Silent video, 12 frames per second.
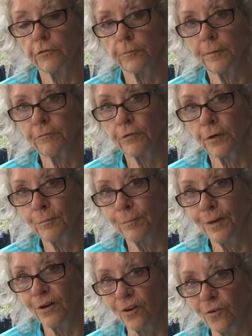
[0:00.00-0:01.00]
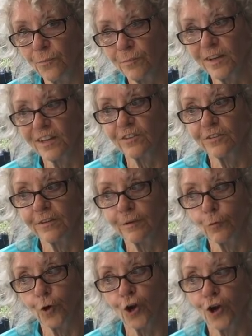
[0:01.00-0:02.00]
from my friend Bill, because they
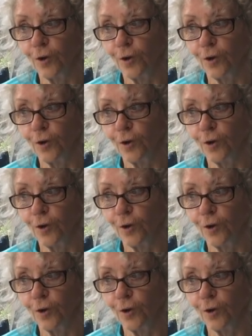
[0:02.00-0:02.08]
weren't